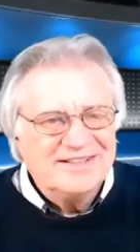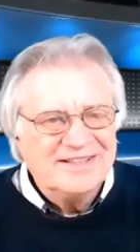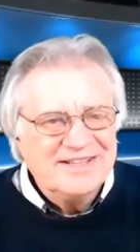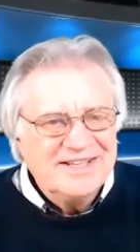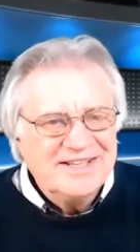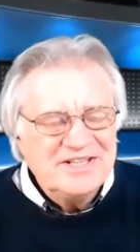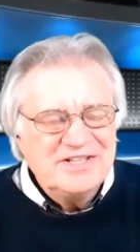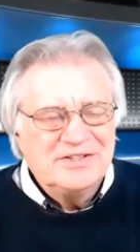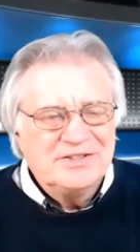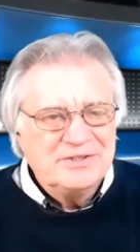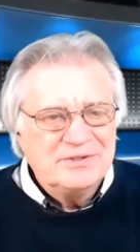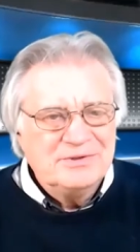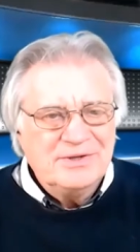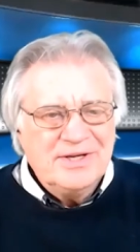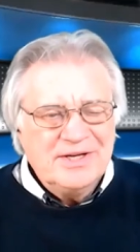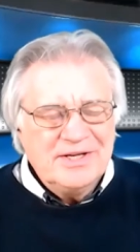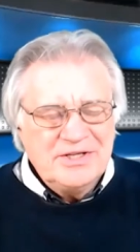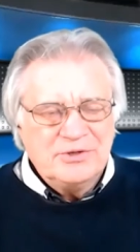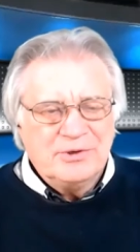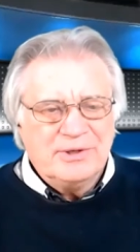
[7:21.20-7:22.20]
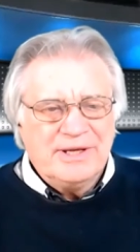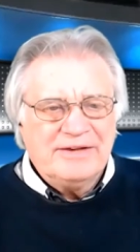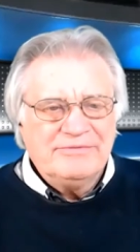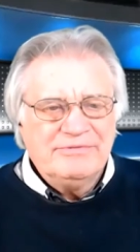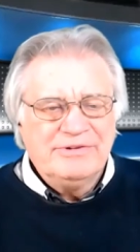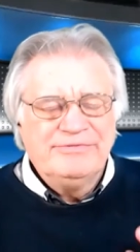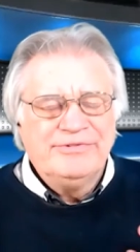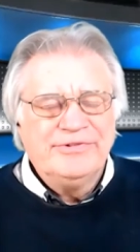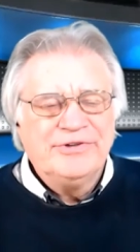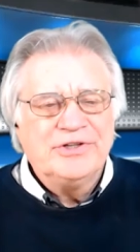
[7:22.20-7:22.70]
Uh, you can. You'll
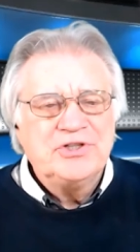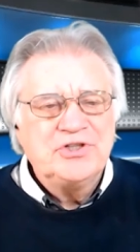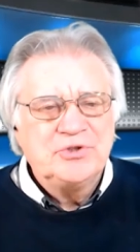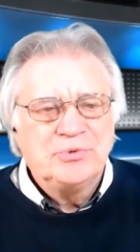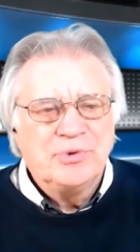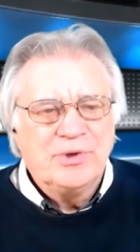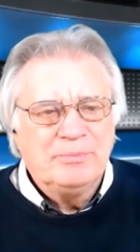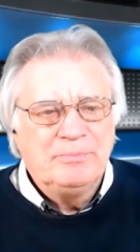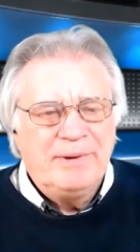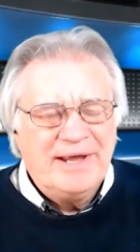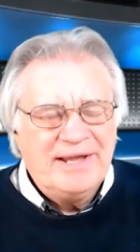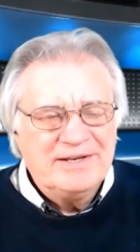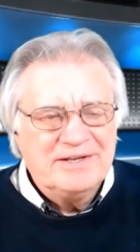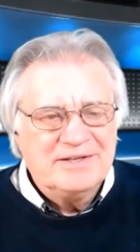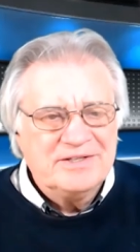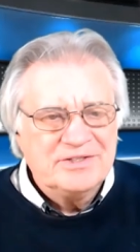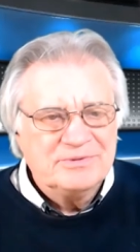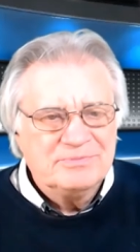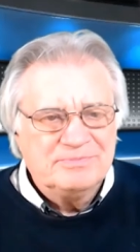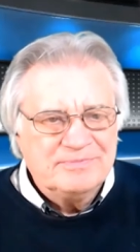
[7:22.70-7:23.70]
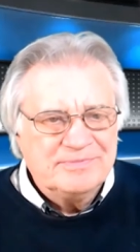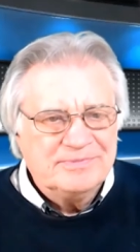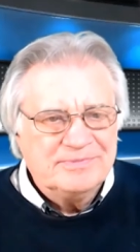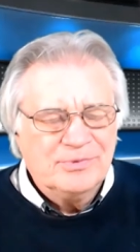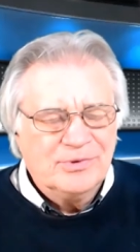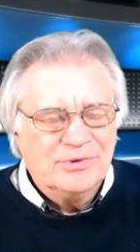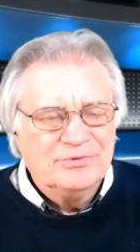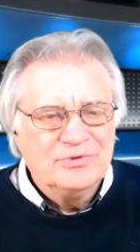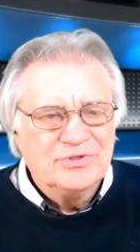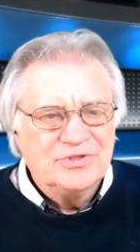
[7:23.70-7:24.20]
have a virtual band,
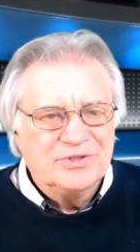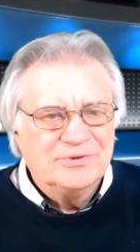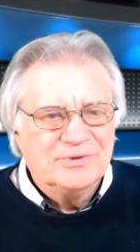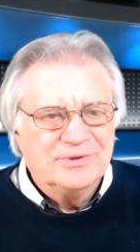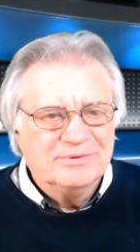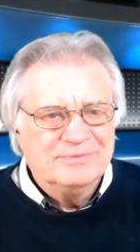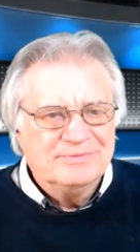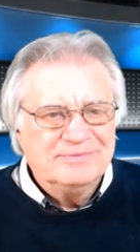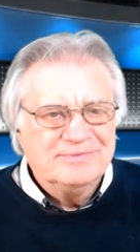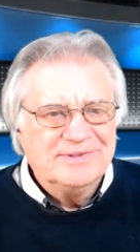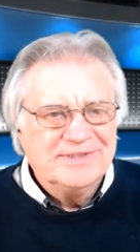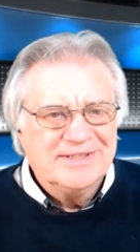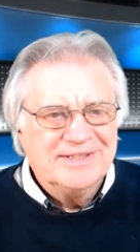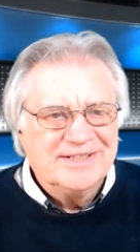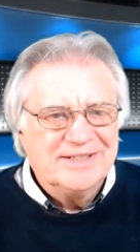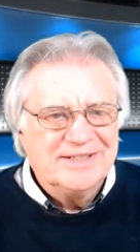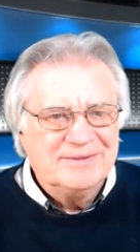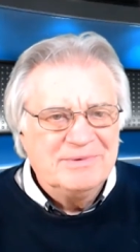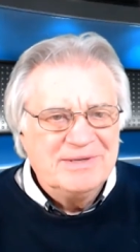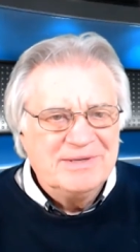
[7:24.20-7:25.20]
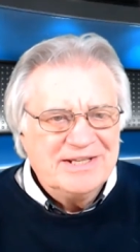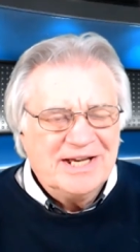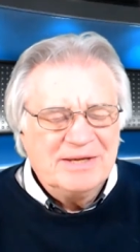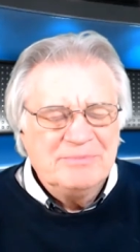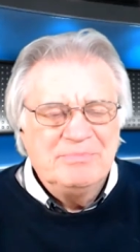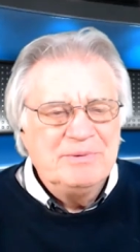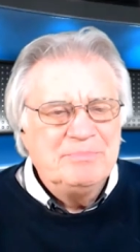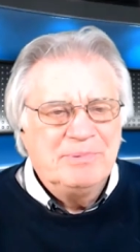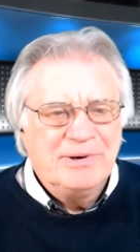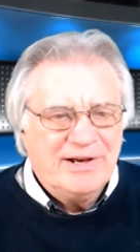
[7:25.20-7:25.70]
won't you? Um, mm-hmm.
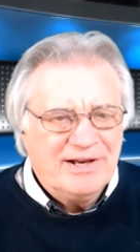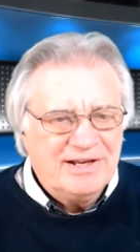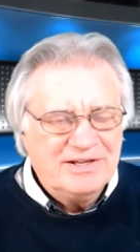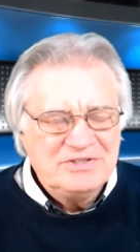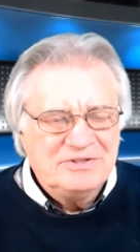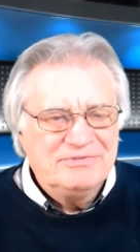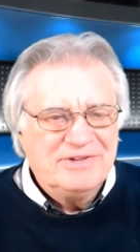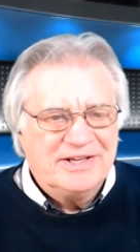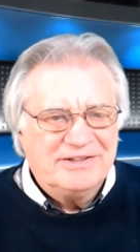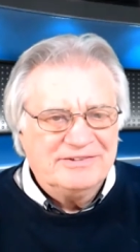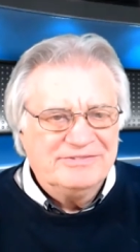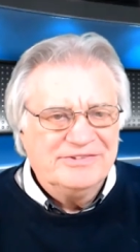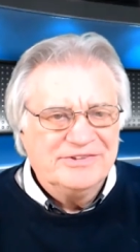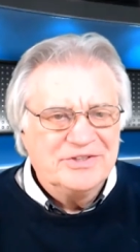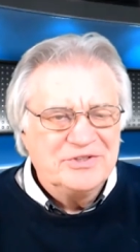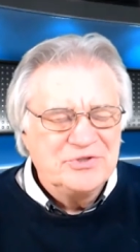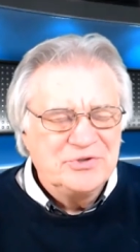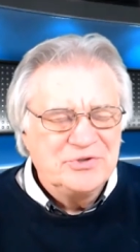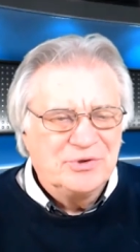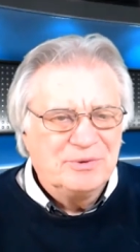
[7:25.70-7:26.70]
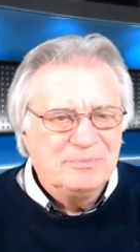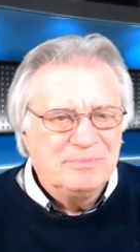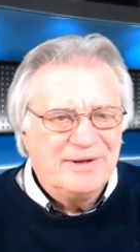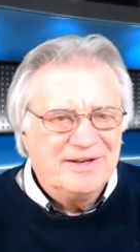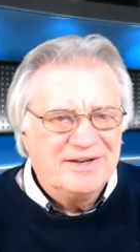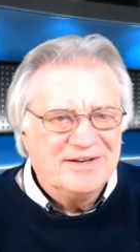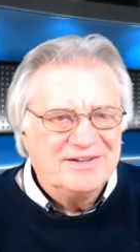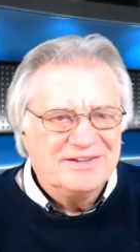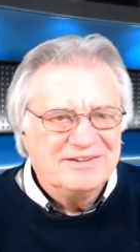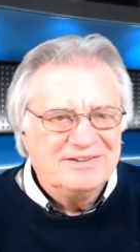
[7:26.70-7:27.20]
and be part of that virtual
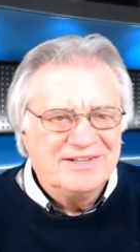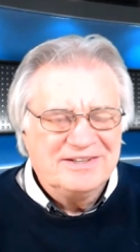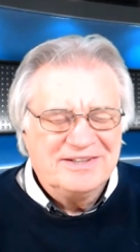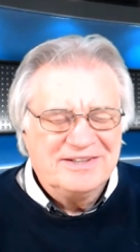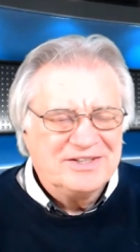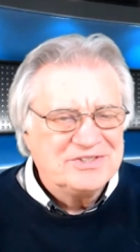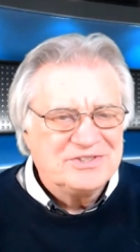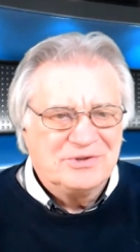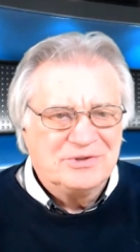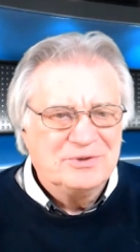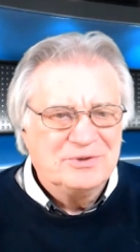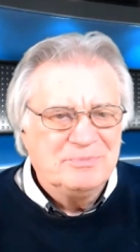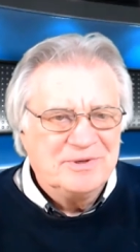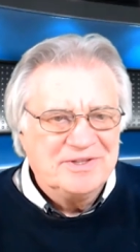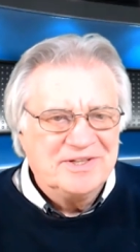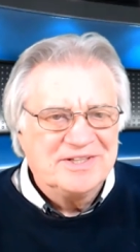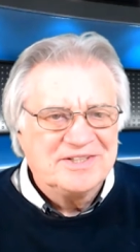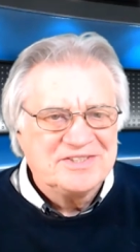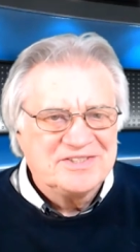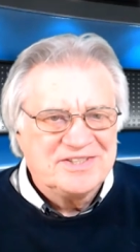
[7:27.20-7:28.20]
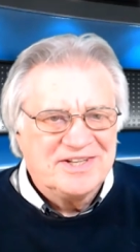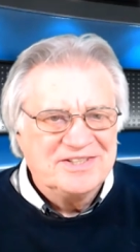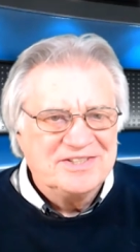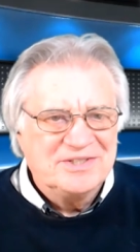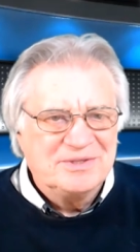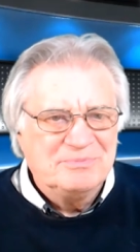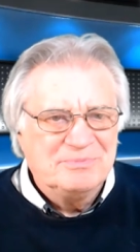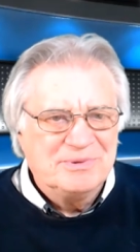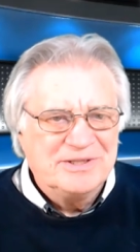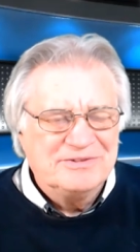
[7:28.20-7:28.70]
band. I think that's going to be the
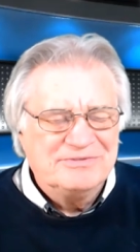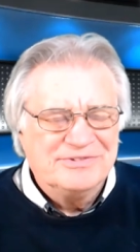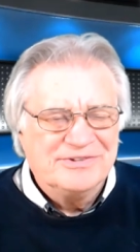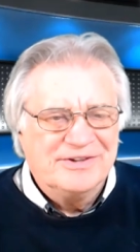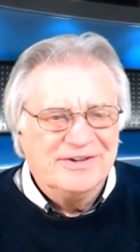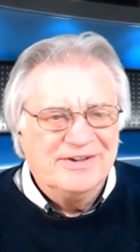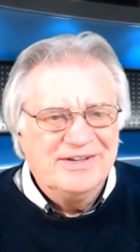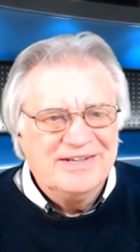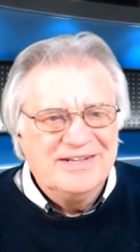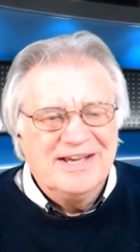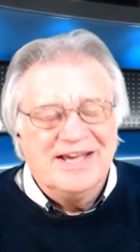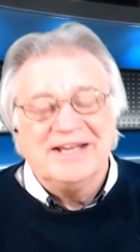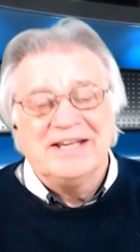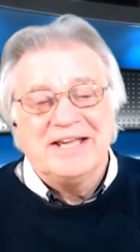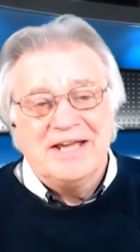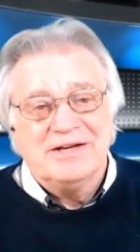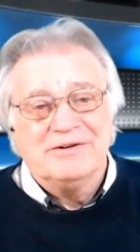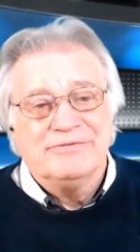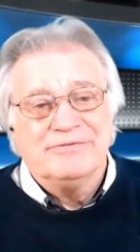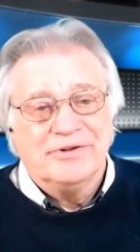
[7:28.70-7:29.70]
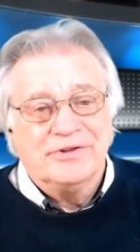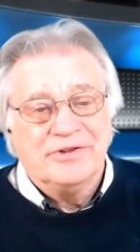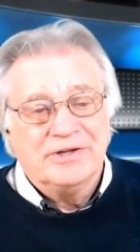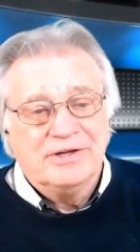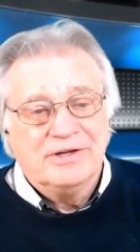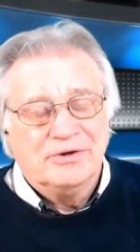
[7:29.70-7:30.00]
exciting bit for again for the